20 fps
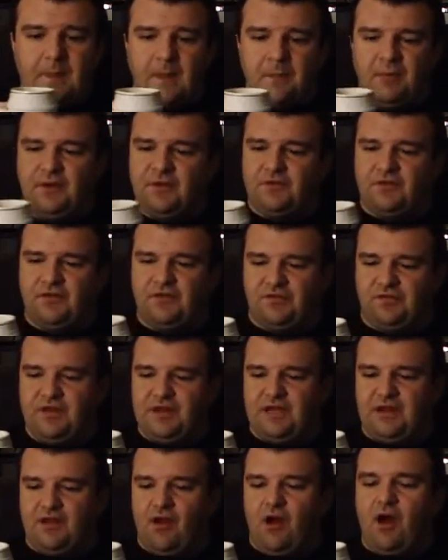But it's just
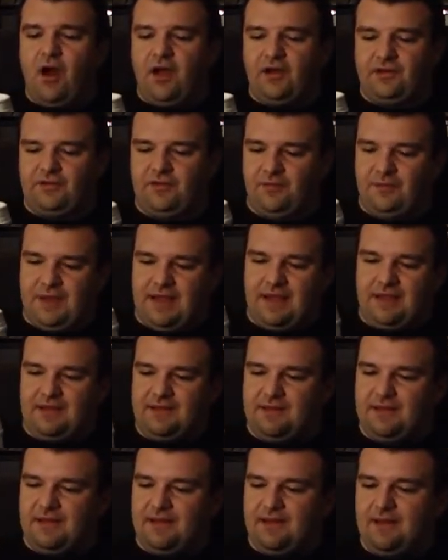freaking awesome,
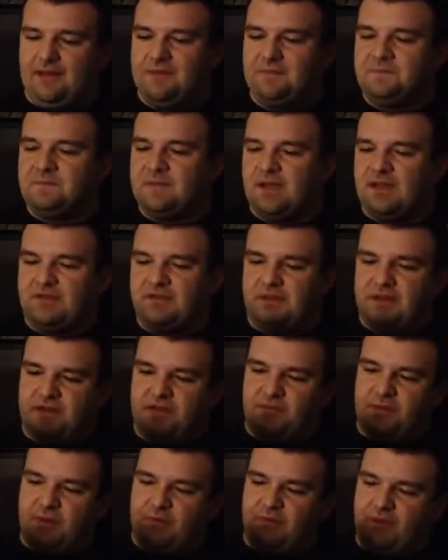and it's funny
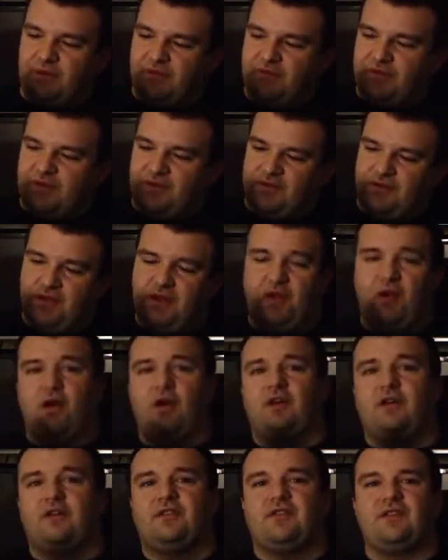because my friends were like,
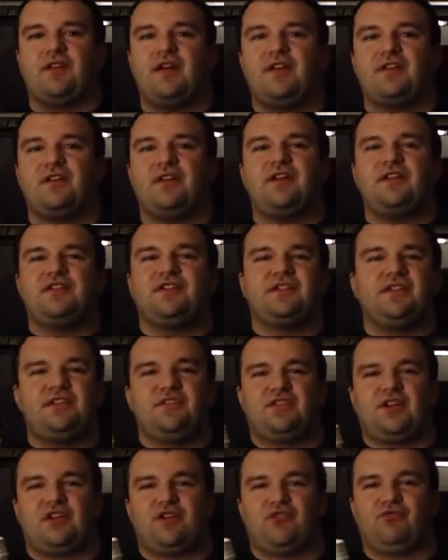oh, so now you think
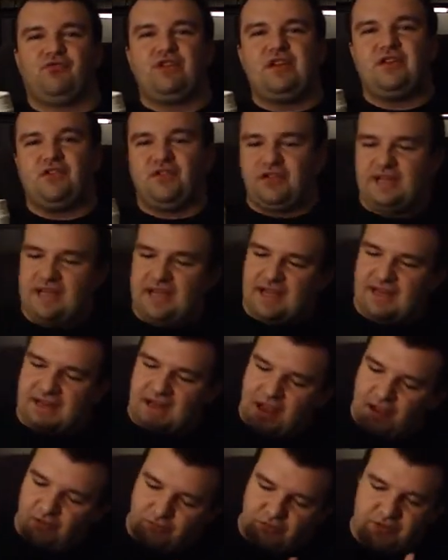you're like a regal king
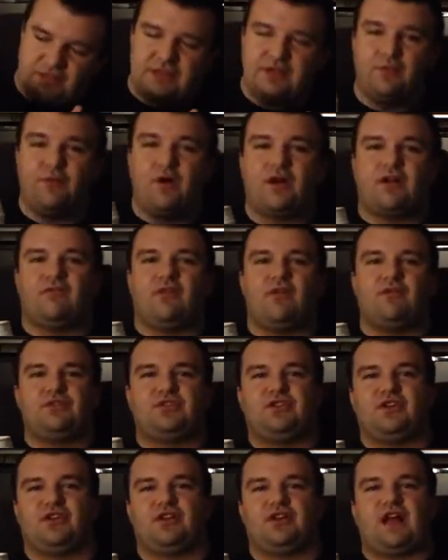now? Really? You walk around
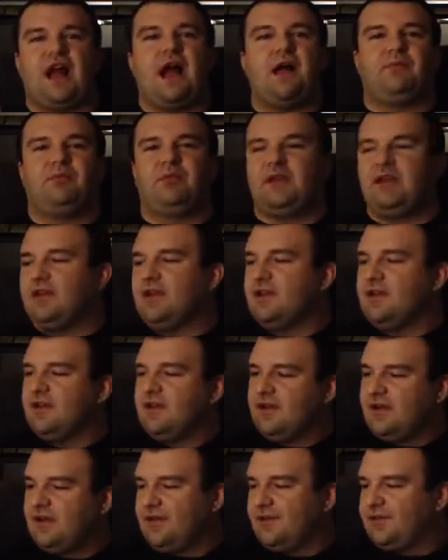with your goblet?
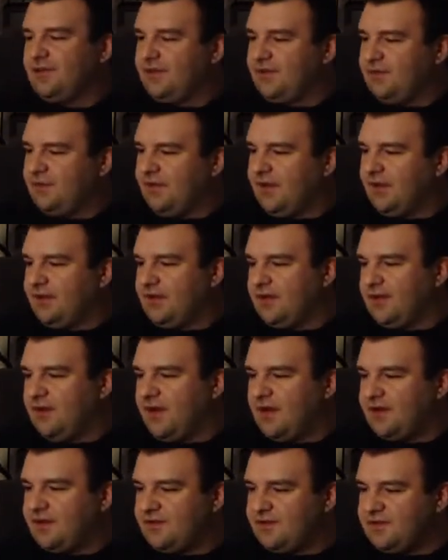I was like, well,
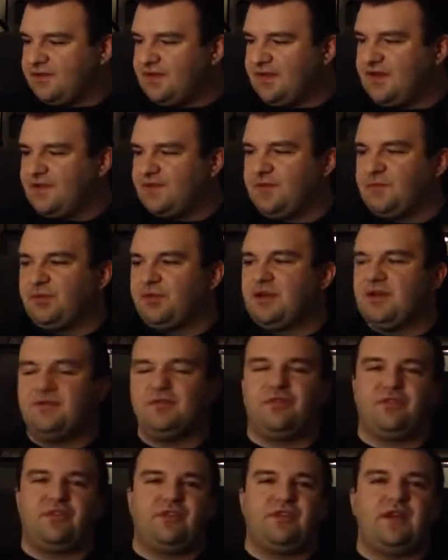I just think it's a pretty
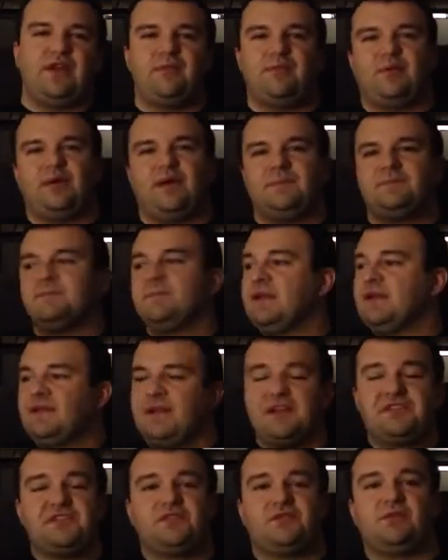cool thing. But
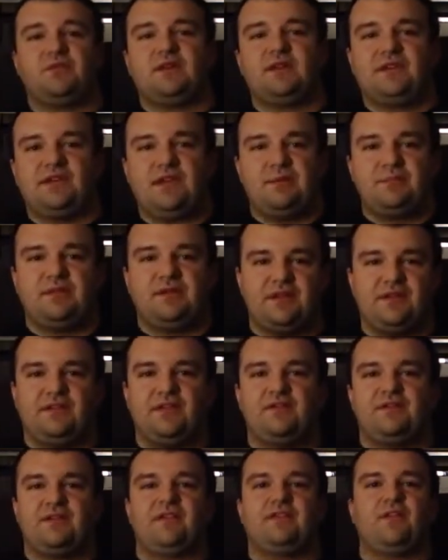that's just one example of the
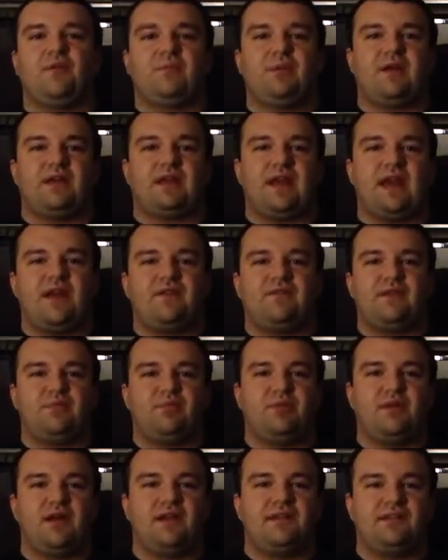stuff that's up at Cafe
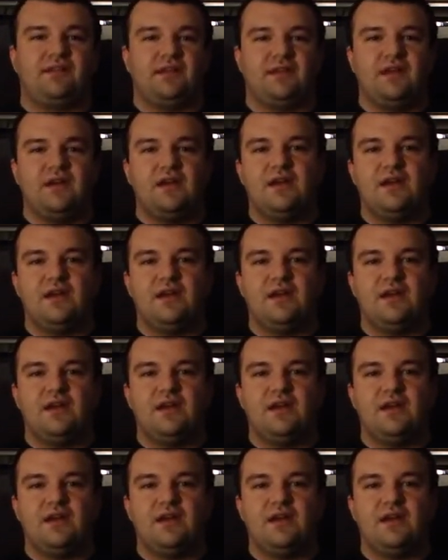Press.